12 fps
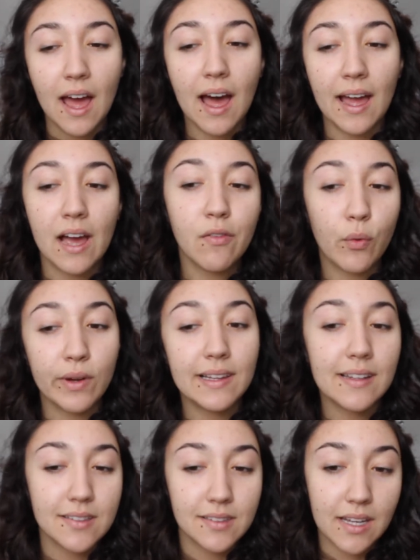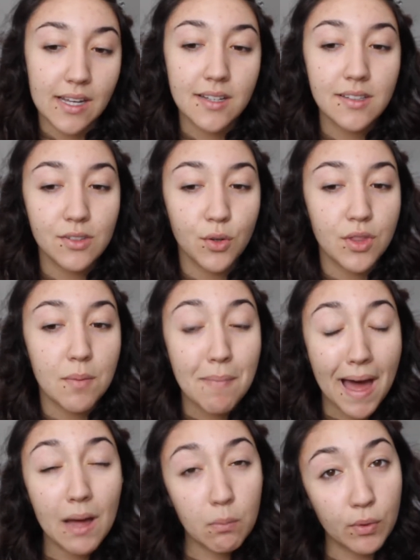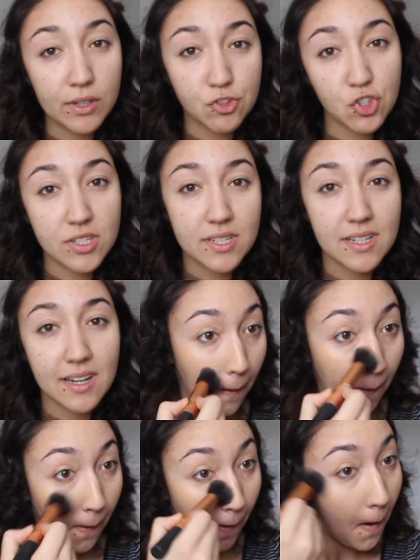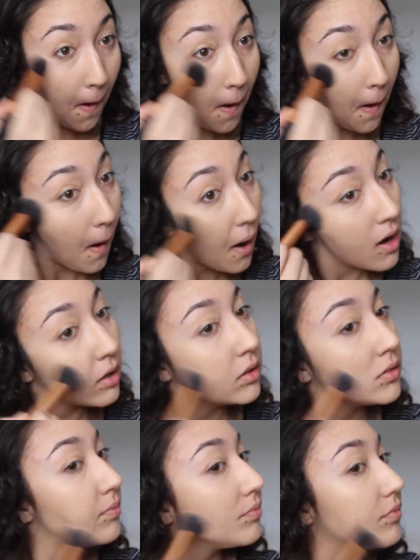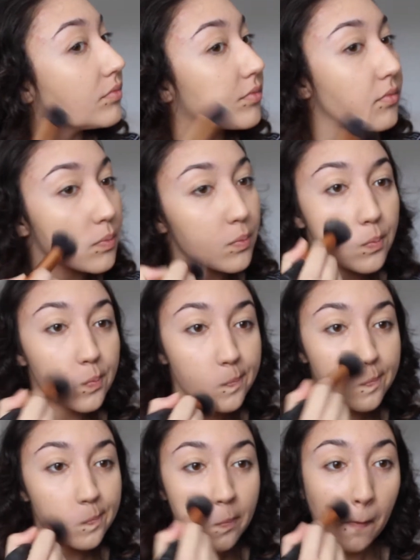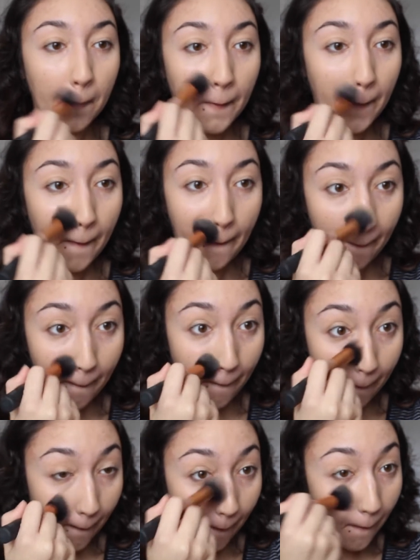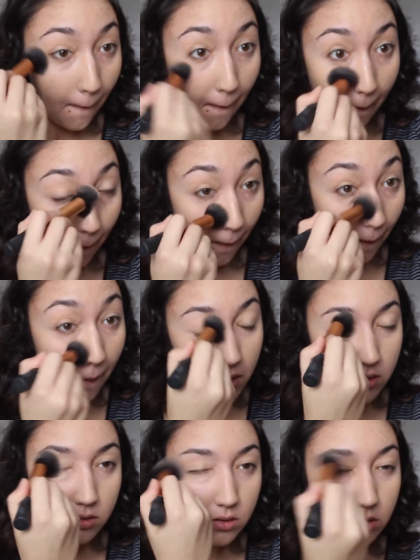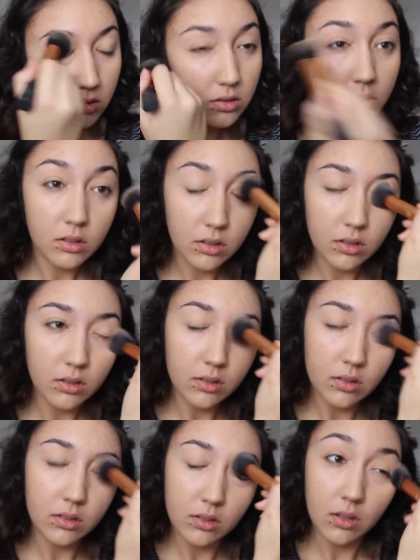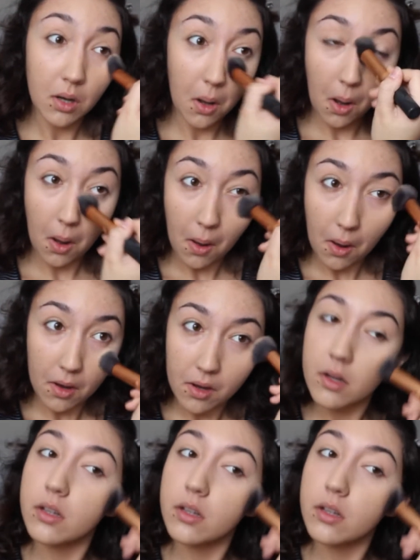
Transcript: I have oily skin, so the matte moisture tint helps to control that, while the Chanel foundation is actually the most beautiful thing you'll ever put on your skin.